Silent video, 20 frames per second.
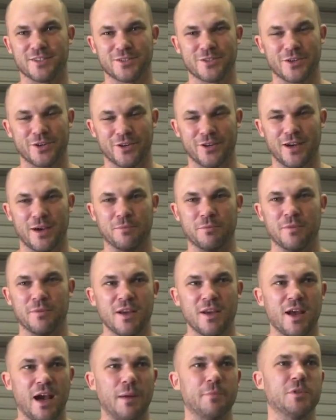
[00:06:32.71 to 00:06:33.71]
So
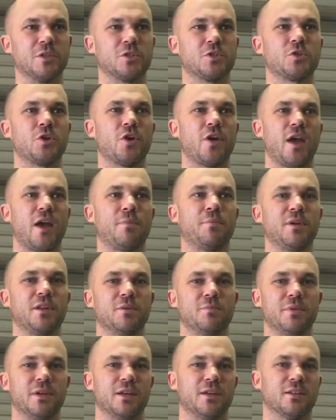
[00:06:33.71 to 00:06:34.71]
I'm just so happy
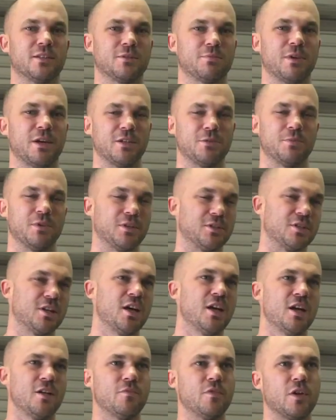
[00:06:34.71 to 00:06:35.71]
to be in this space,
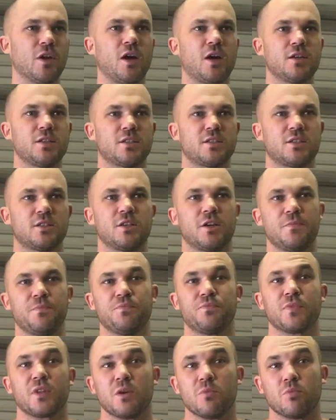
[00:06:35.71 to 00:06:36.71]
because the last
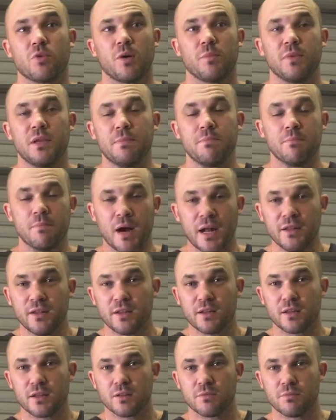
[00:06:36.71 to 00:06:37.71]
probably
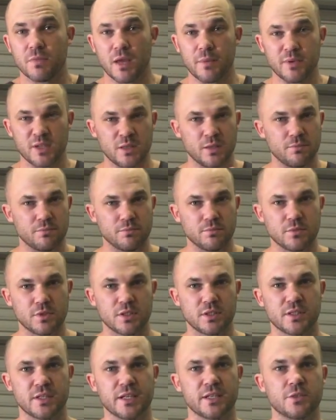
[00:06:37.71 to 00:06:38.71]
month, maybe
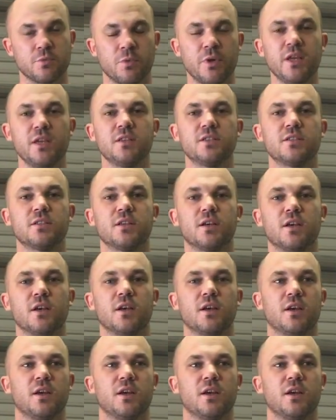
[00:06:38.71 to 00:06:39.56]
6 weeks,